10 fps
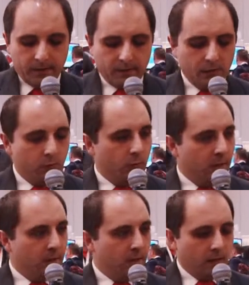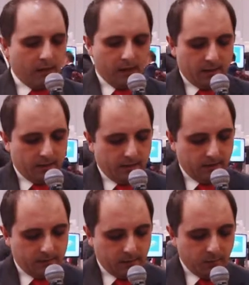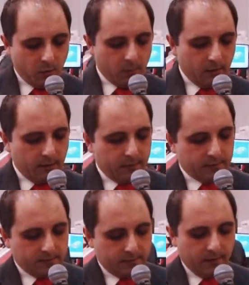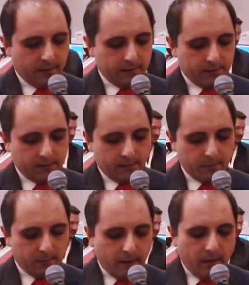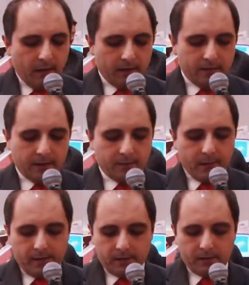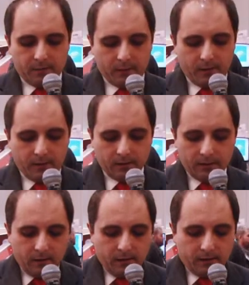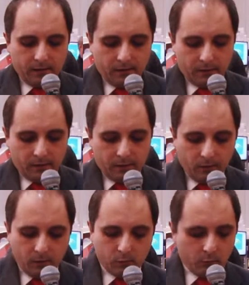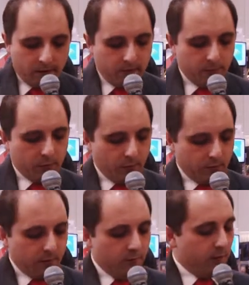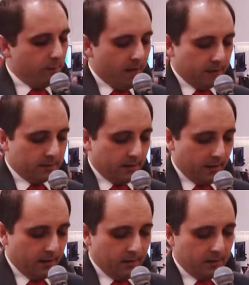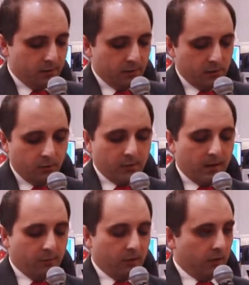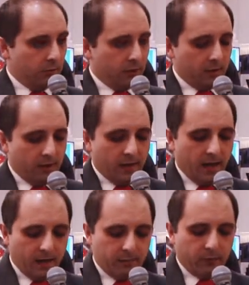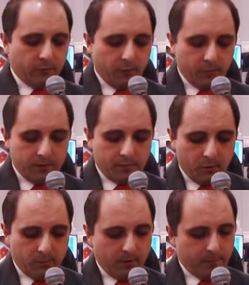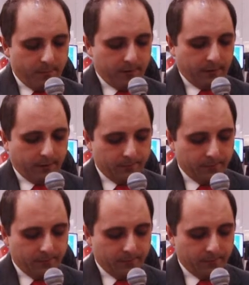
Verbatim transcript: The new RIEGL high-end mobile laser scanning system has expanded upon the already proven VMX line to show the evolution in high-performance mobile mapping.